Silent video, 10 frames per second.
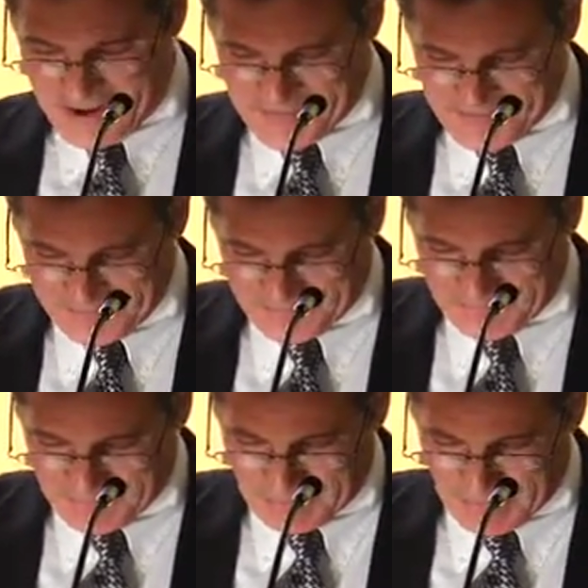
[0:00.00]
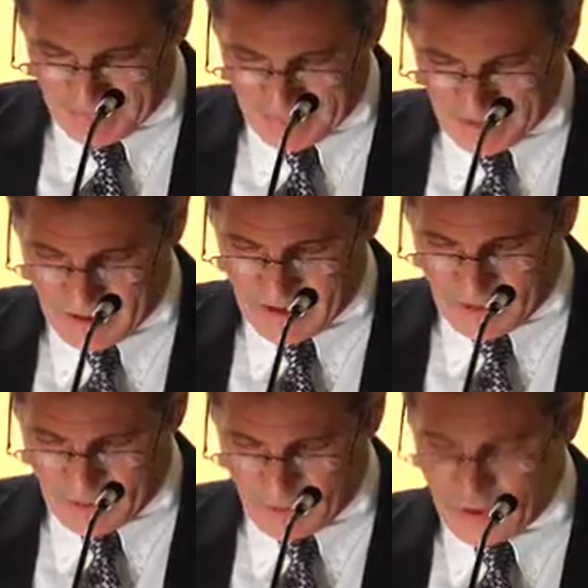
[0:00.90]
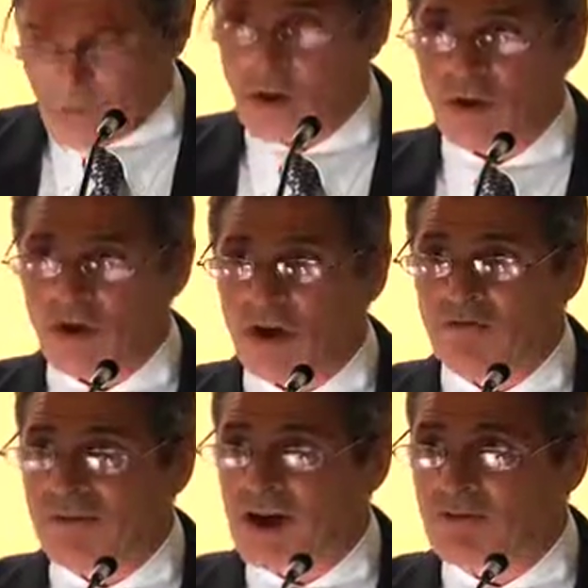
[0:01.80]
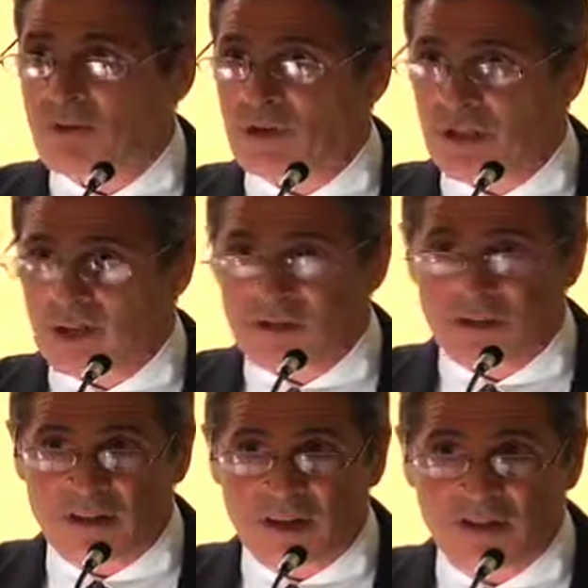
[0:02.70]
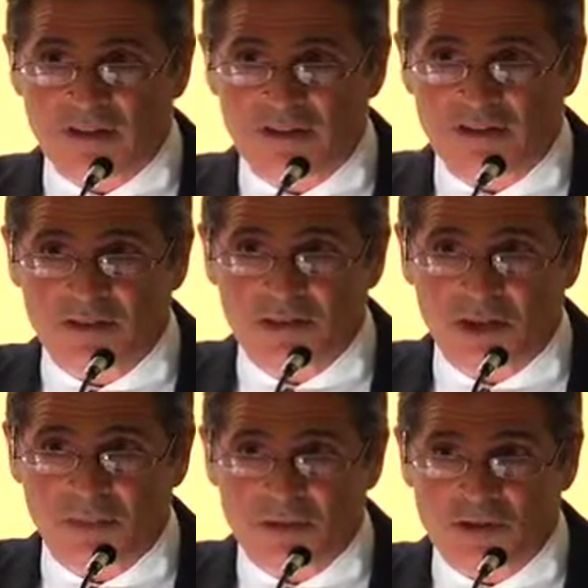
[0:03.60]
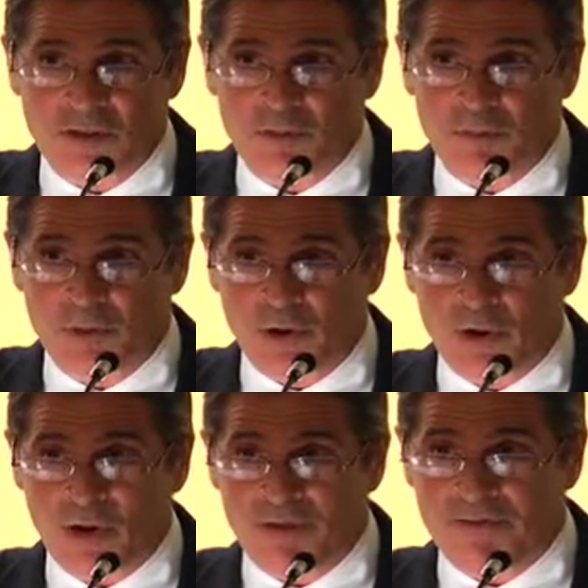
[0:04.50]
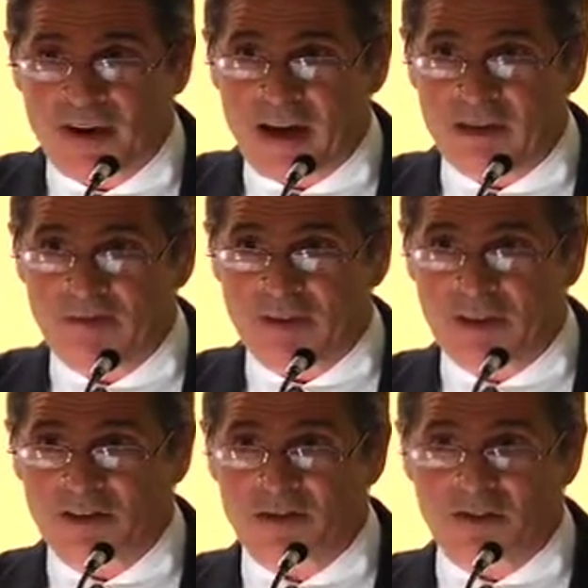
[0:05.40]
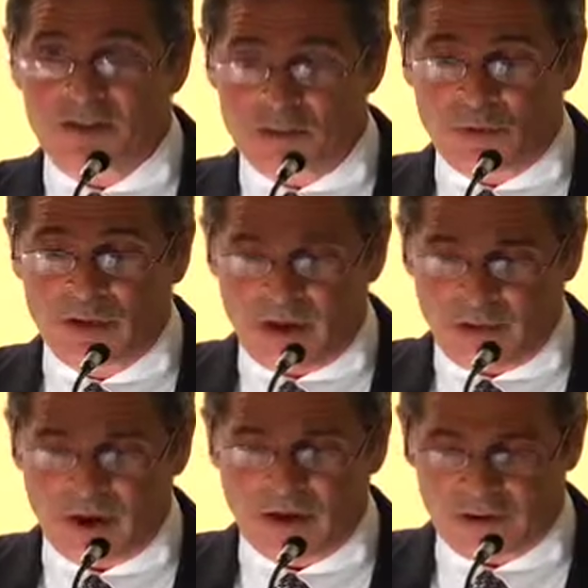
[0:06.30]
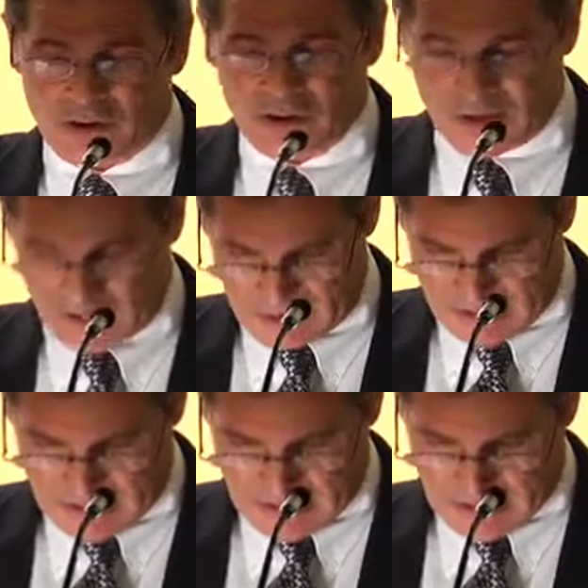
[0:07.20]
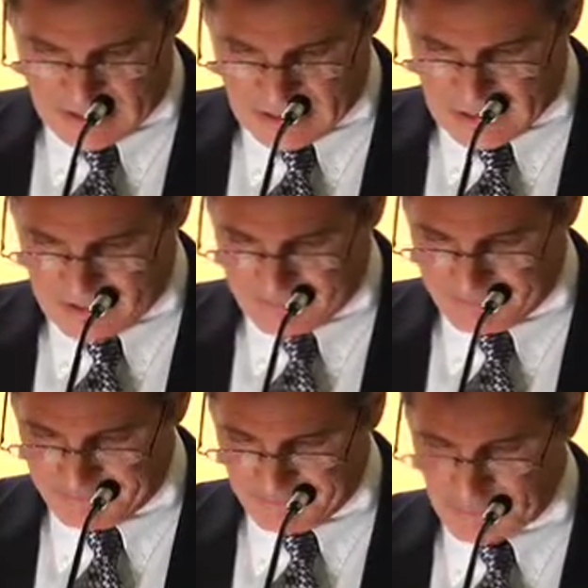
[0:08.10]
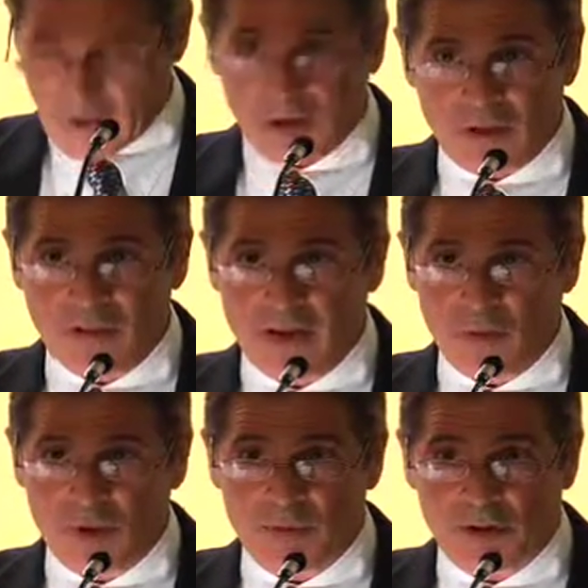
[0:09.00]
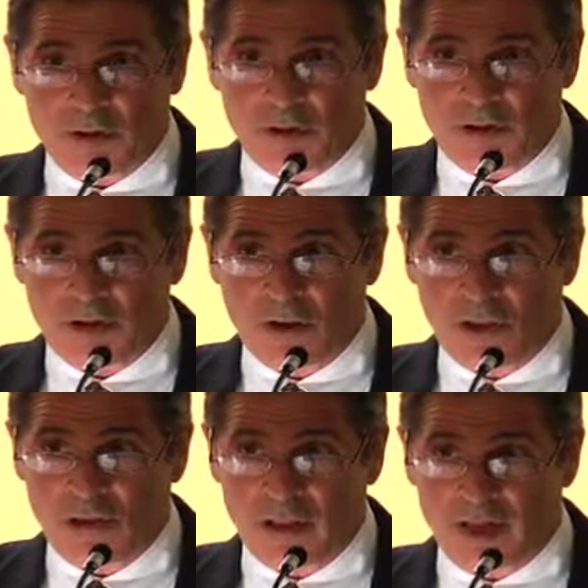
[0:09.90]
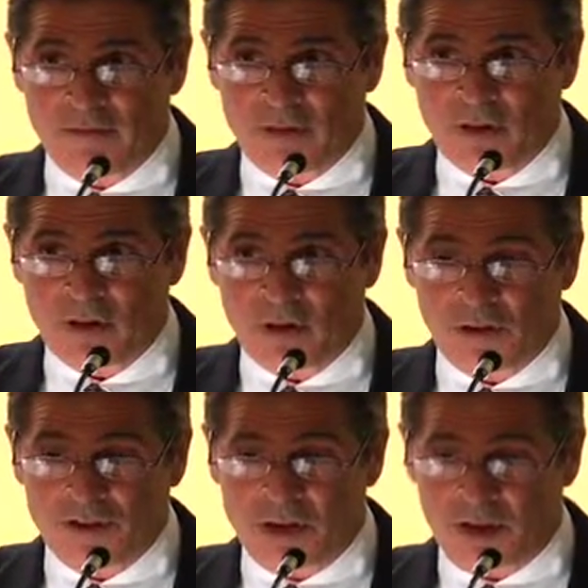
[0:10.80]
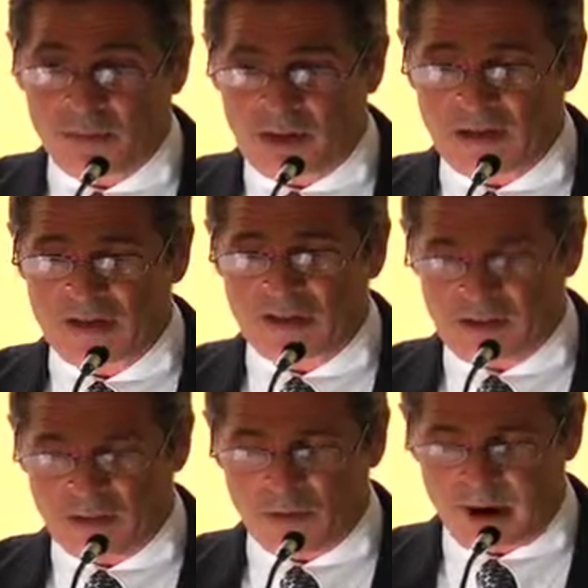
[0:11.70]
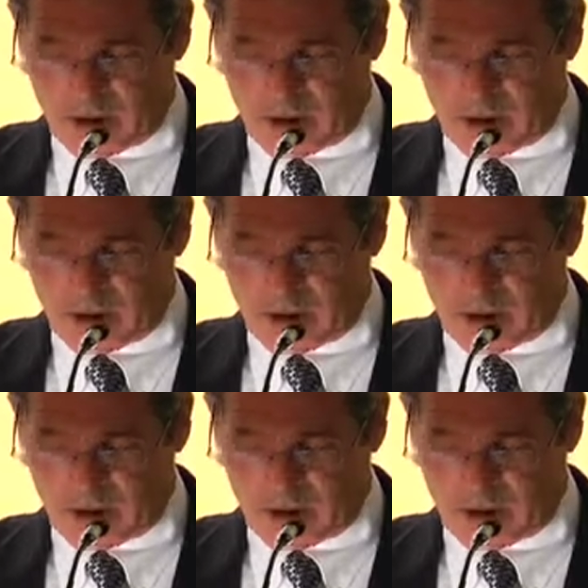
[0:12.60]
Um, we won all five relays at the ACC championships, broke all five ACC relay records. Um, women currently hold 11 all-time ACC